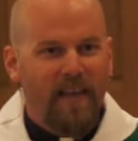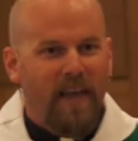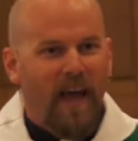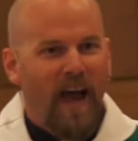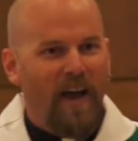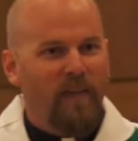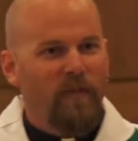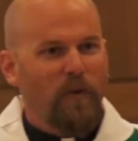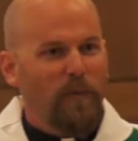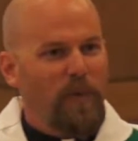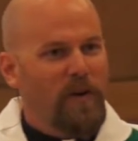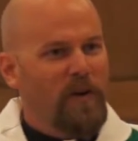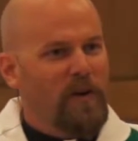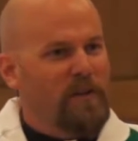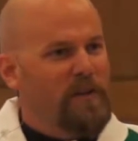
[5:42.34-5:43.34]
out of a
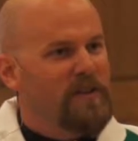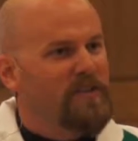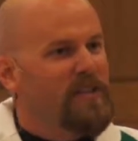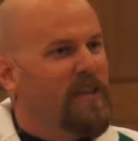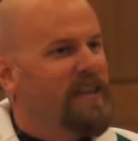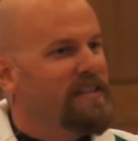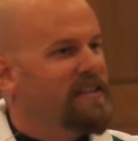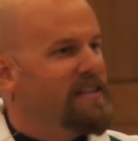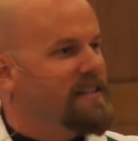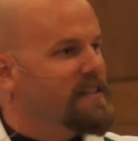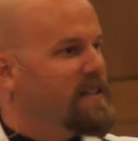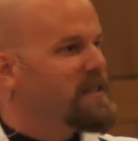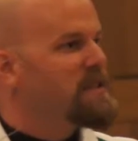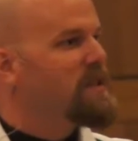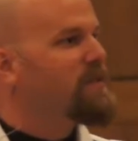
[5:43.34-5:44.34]
pilgrimage is the
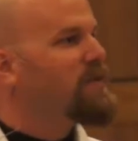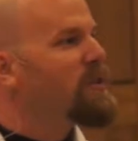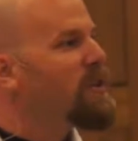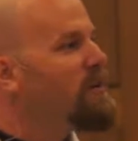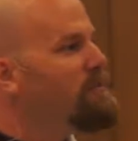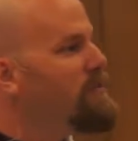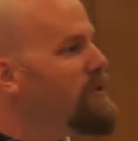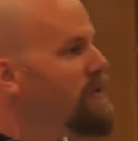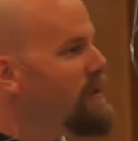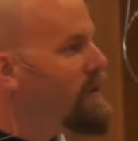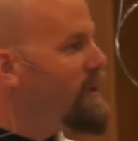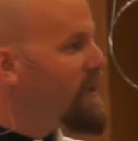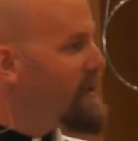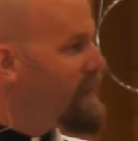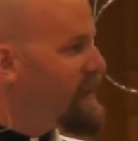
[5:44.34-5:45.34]
sense of
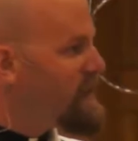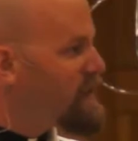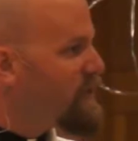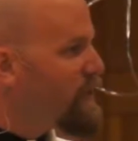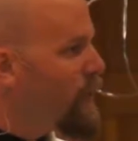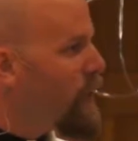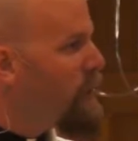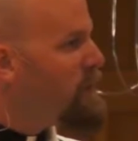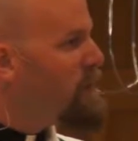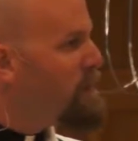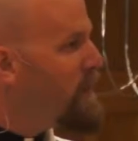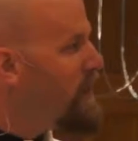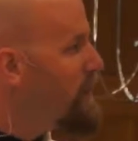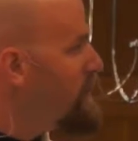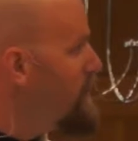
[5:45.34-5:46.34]
community that's formed
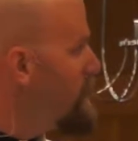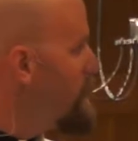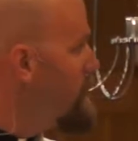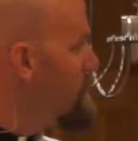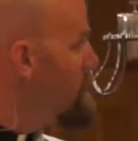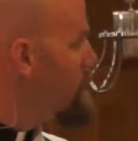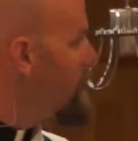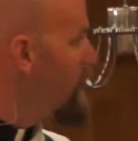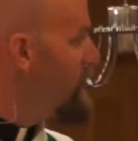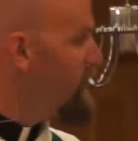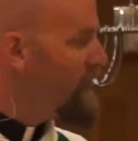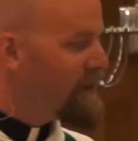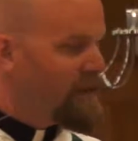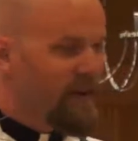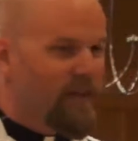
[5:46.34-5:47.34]
among the youth and the
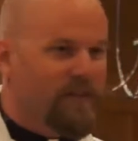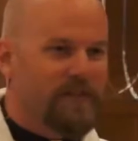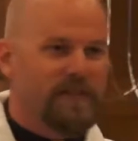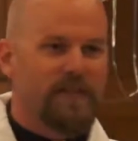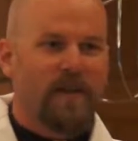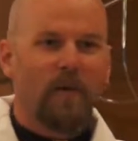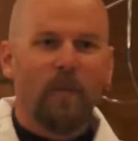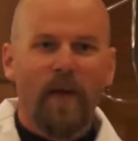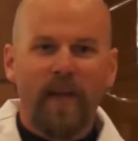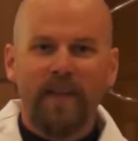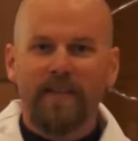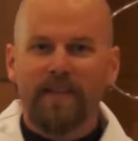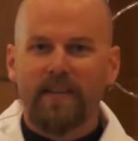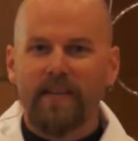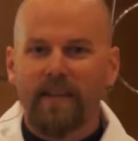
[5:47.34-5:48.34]
adults that
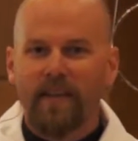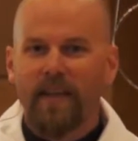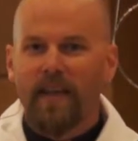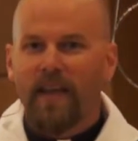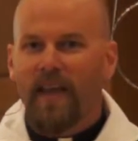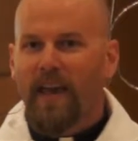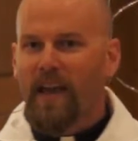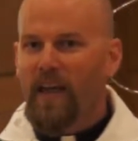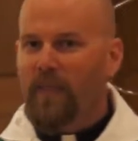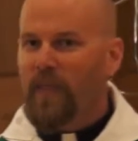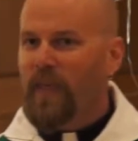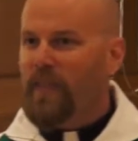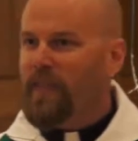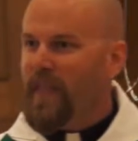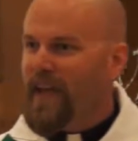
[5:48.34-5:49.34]
went. And I
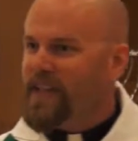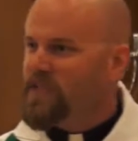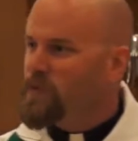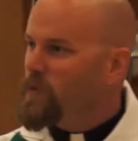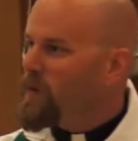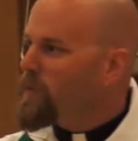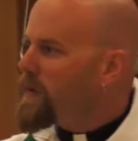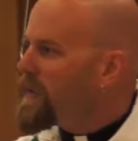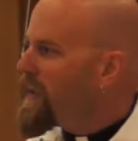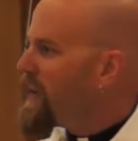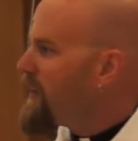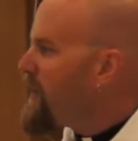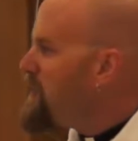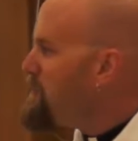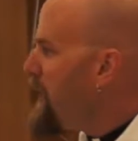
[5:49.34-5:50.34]
think that's what we
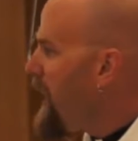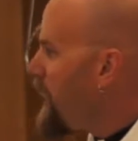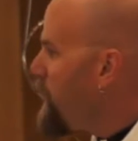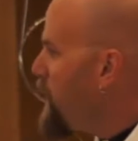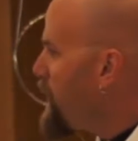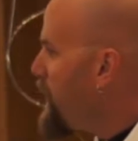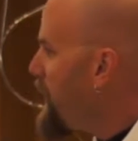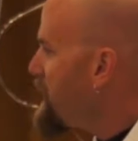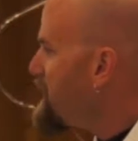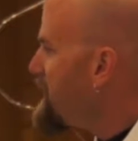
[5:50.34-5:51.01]
carry back with us